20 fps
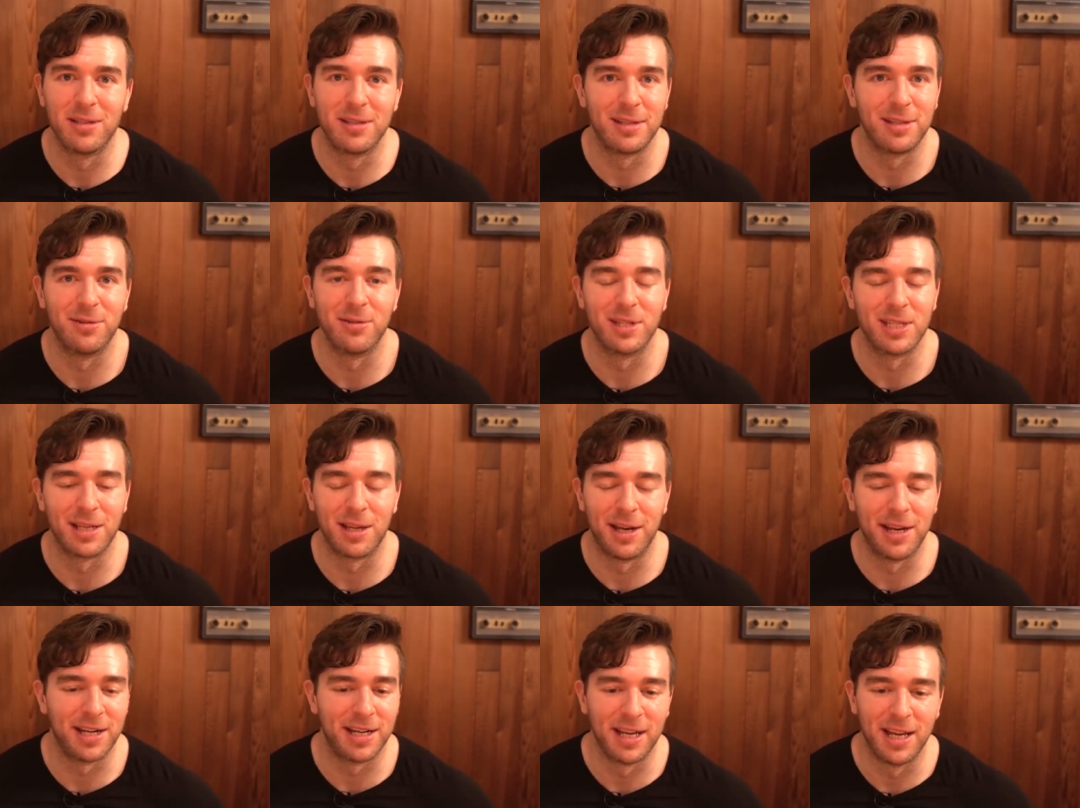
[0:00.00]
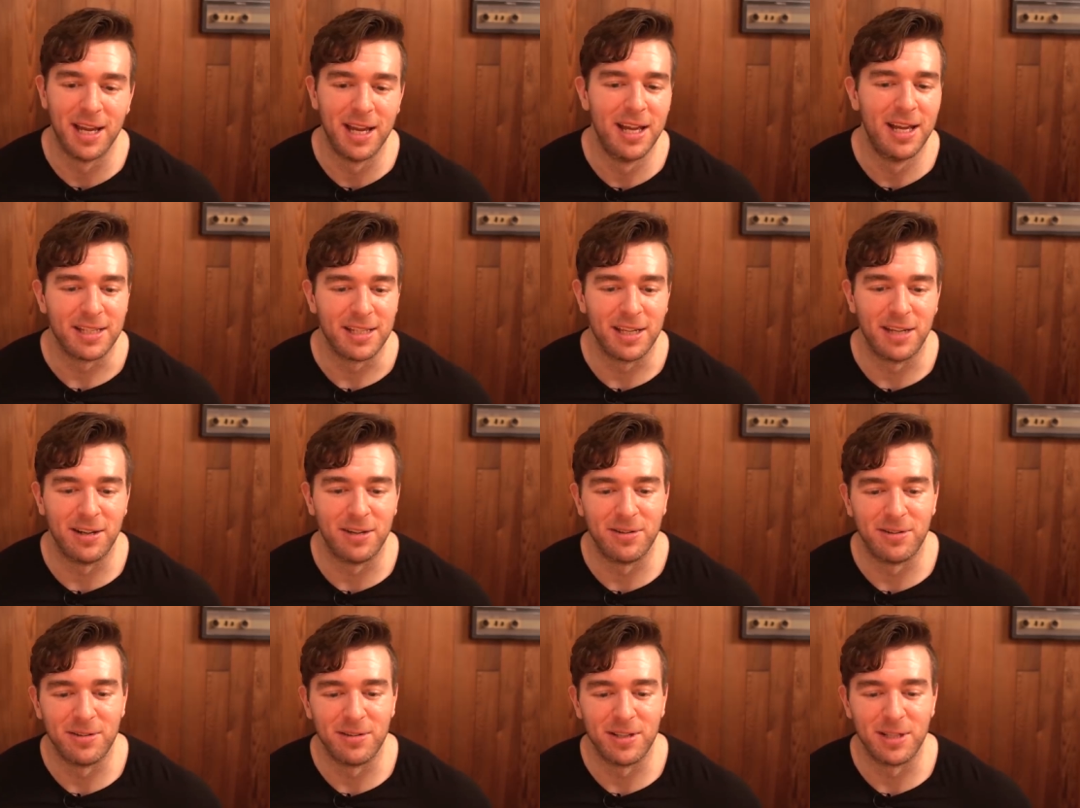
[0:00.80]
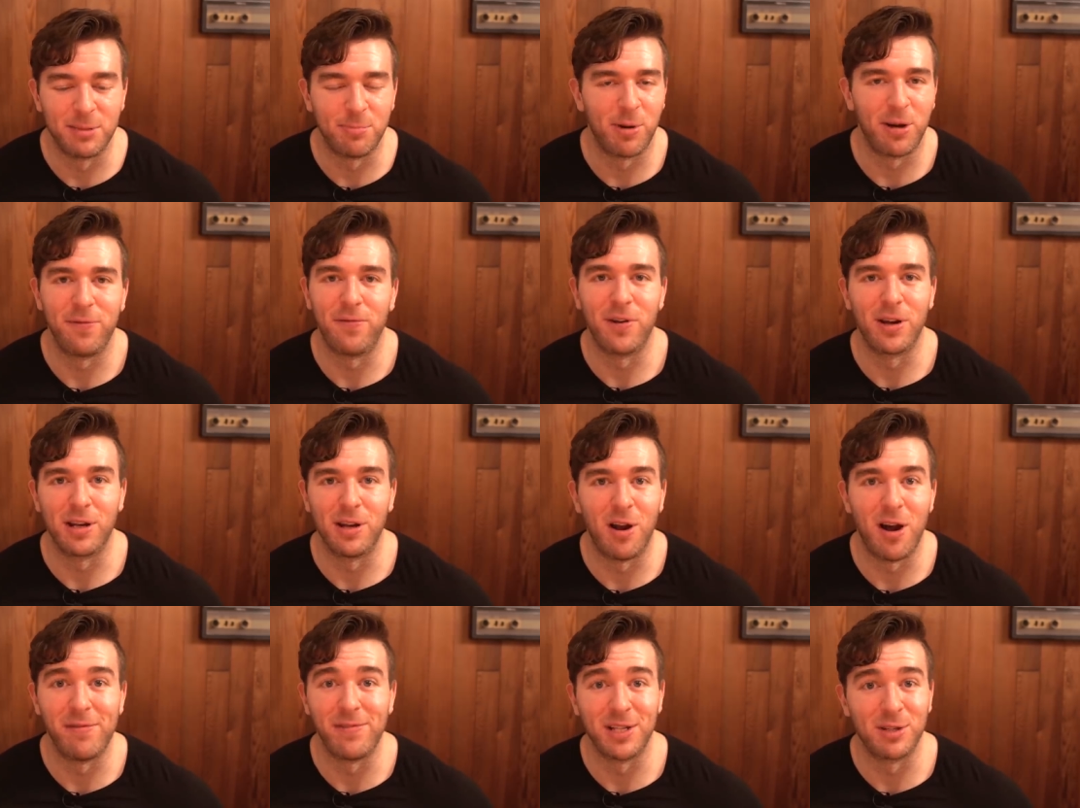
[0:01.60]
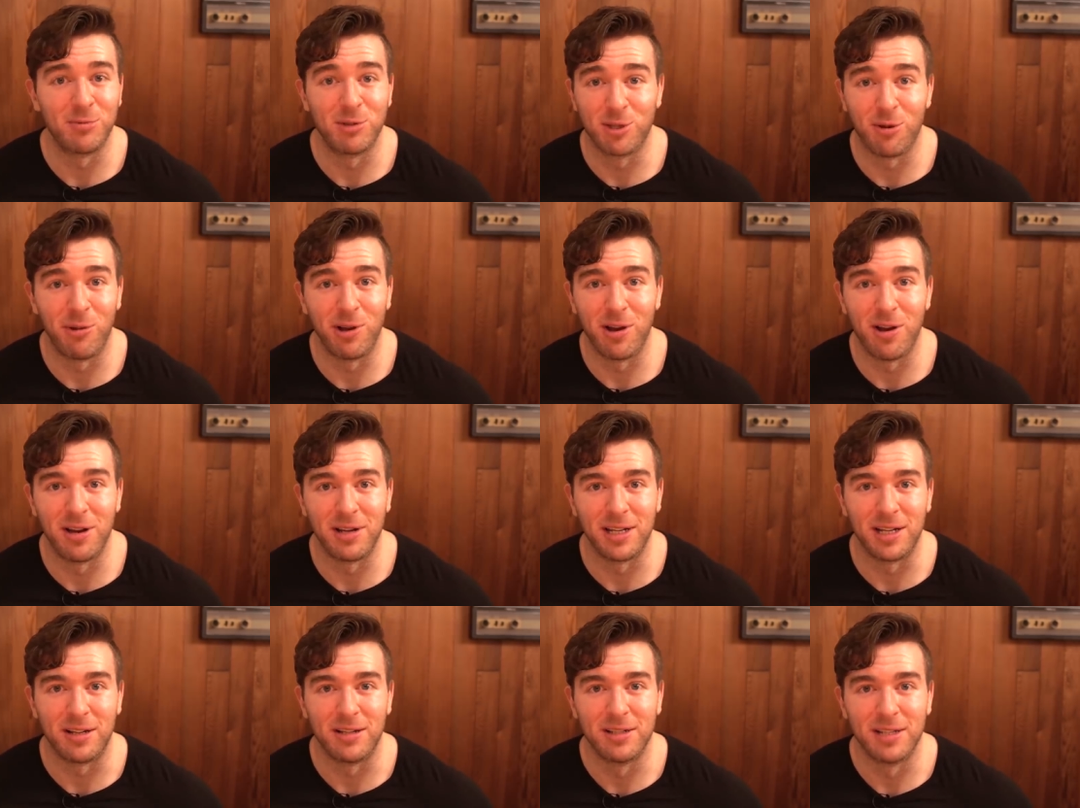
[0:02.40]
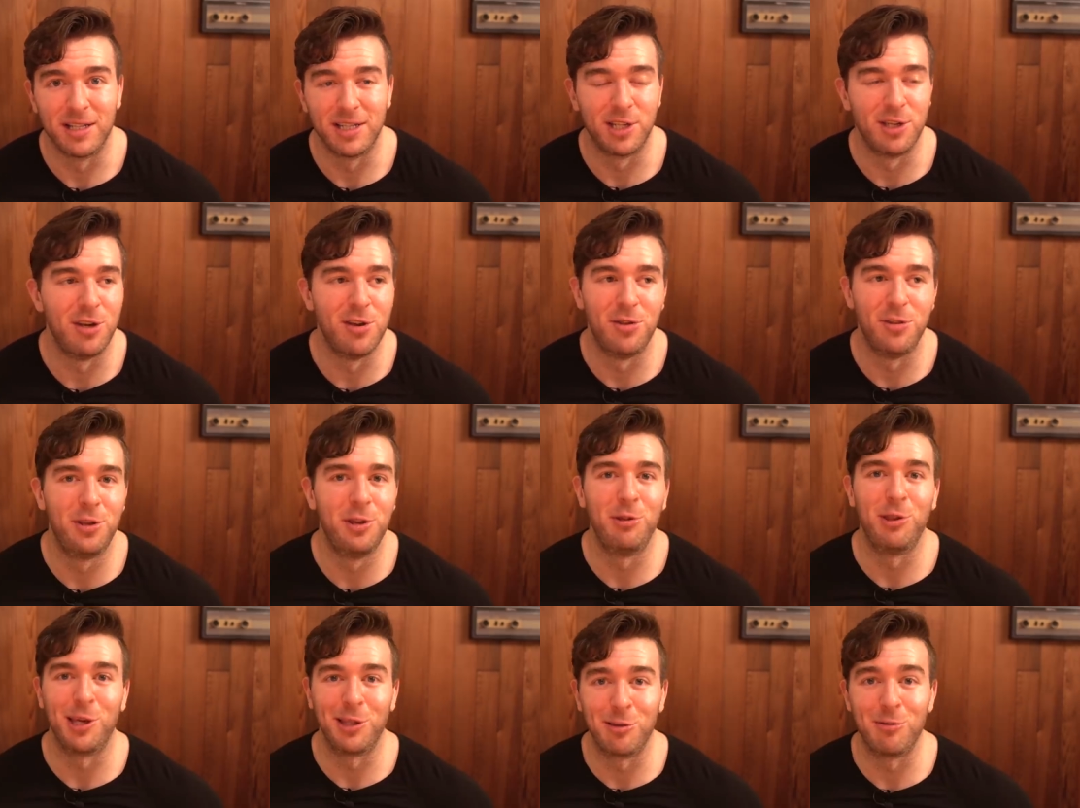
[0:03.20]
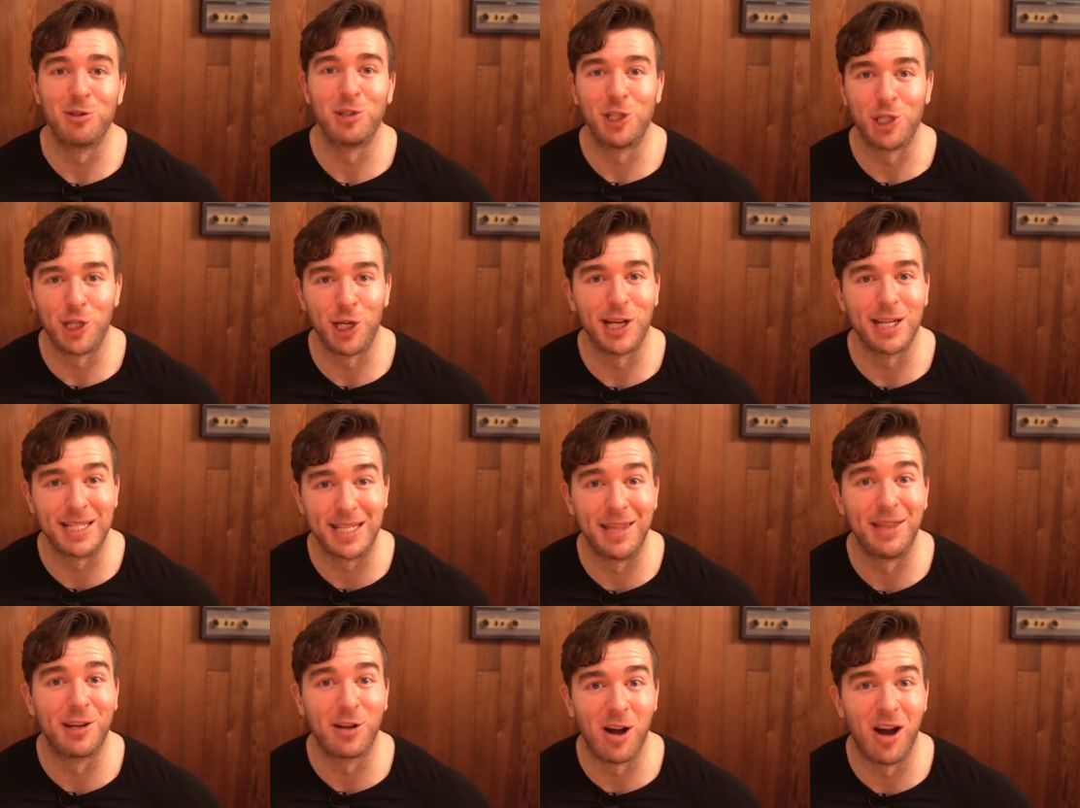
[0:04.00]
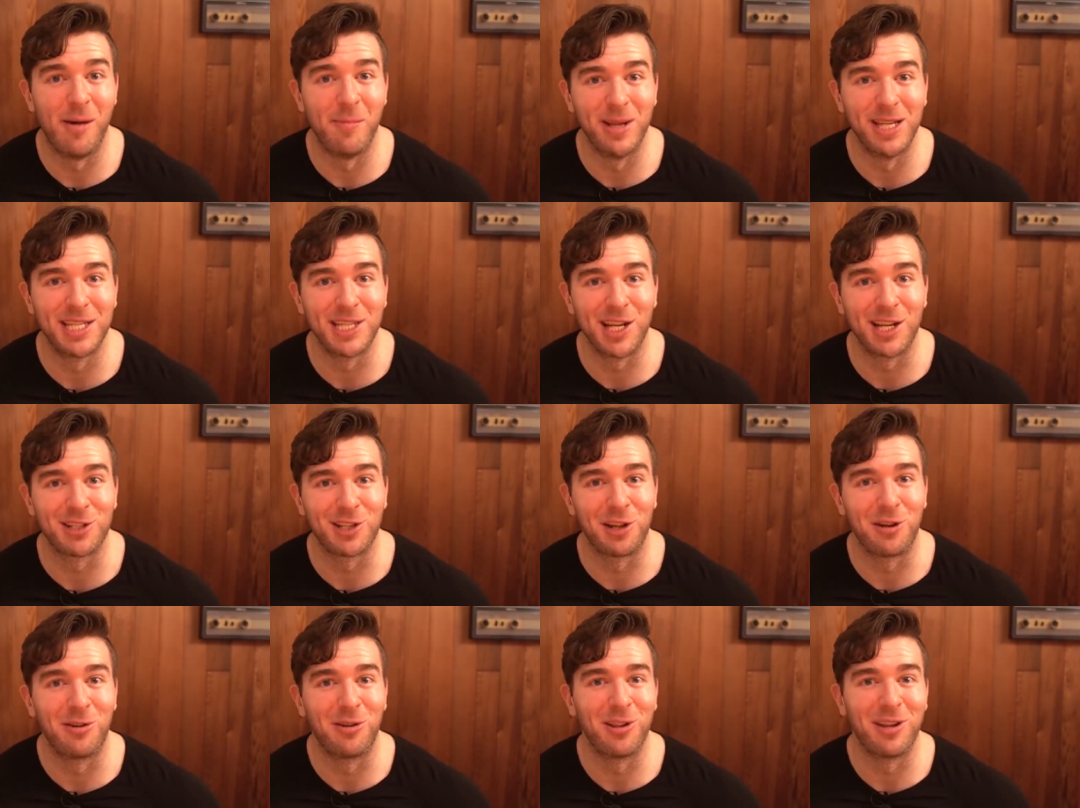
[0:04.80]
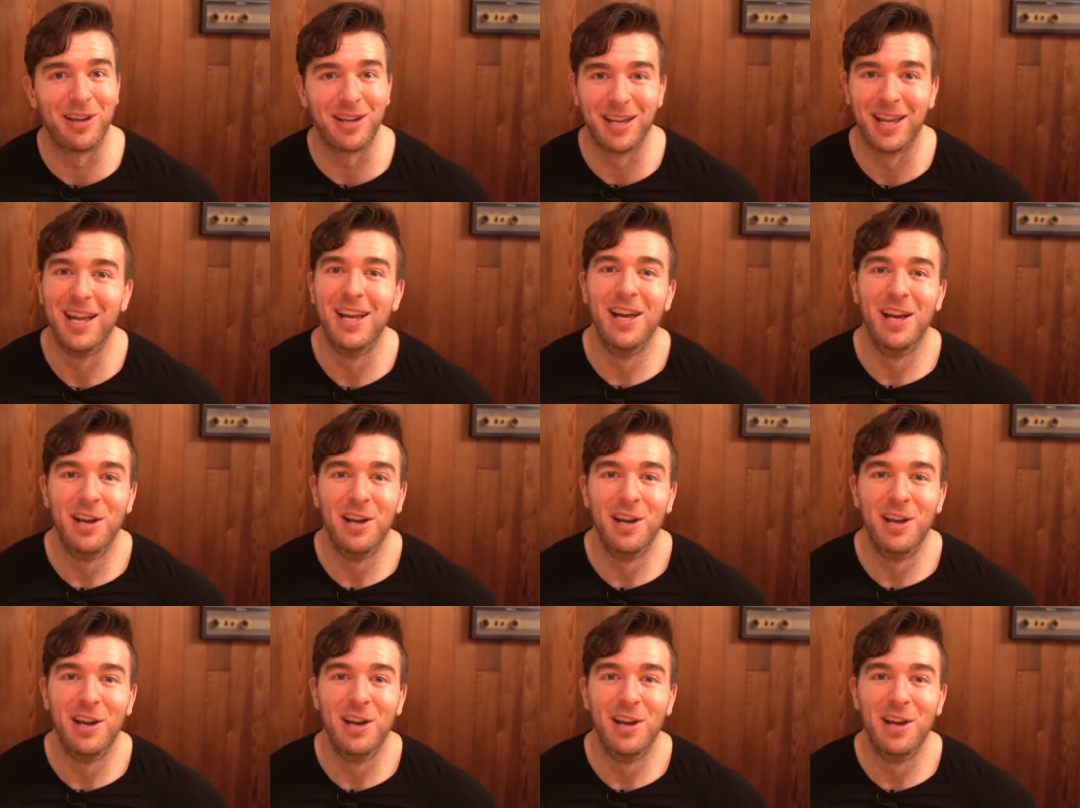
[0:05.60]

So it's like, you know, it's pretty fucking obvious what's going on here. Do you think there's chicks in the comment section that are like,